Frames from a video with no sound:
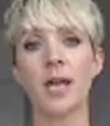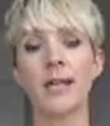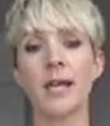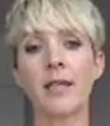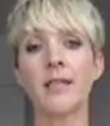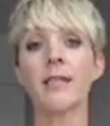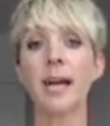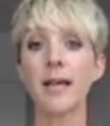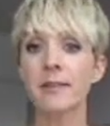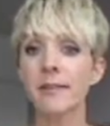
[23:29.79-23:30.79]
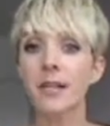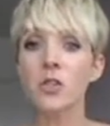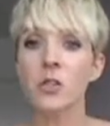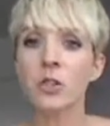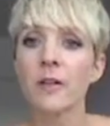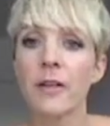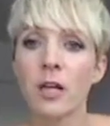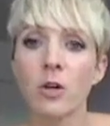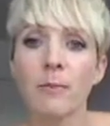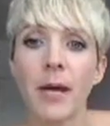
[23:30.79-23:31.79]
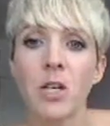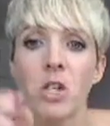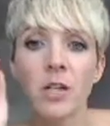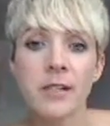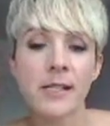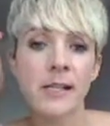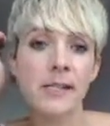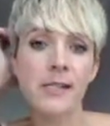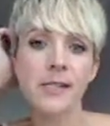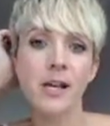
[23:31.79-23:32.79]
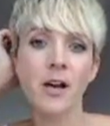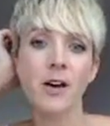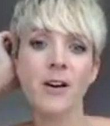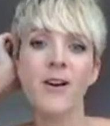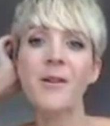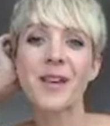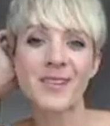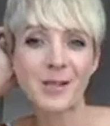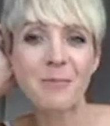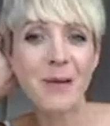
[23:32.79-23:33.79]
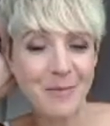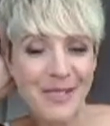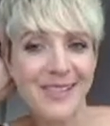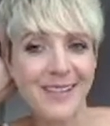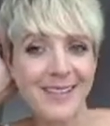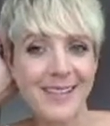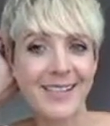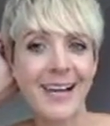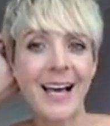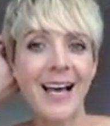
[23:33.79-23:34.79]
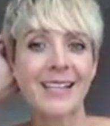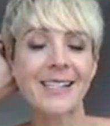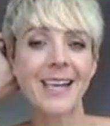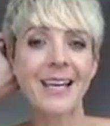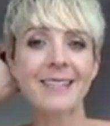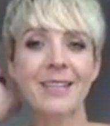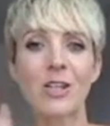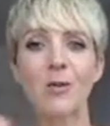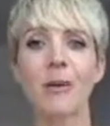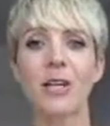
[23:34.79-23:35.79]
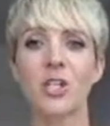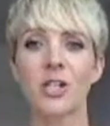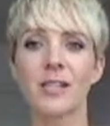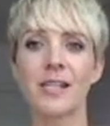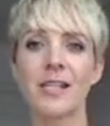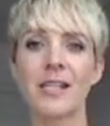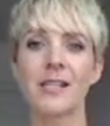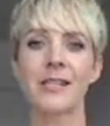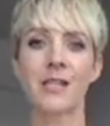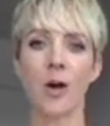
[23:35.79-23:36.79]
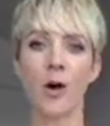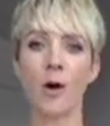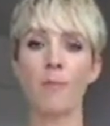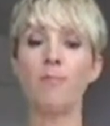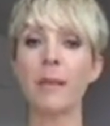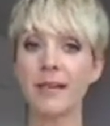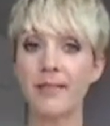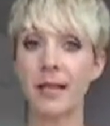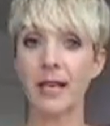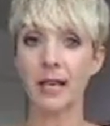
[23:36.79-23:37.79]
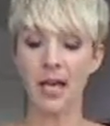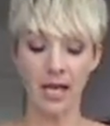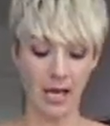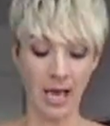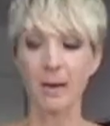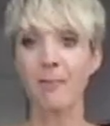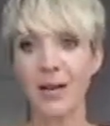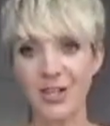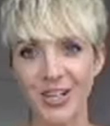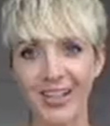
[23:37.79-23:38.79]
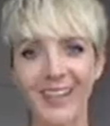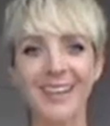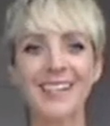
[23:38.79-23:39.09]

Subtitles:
Then the second thing, Sulan, that you mentioned is, so baby center. The second thing you mentioned is bathing and measuring.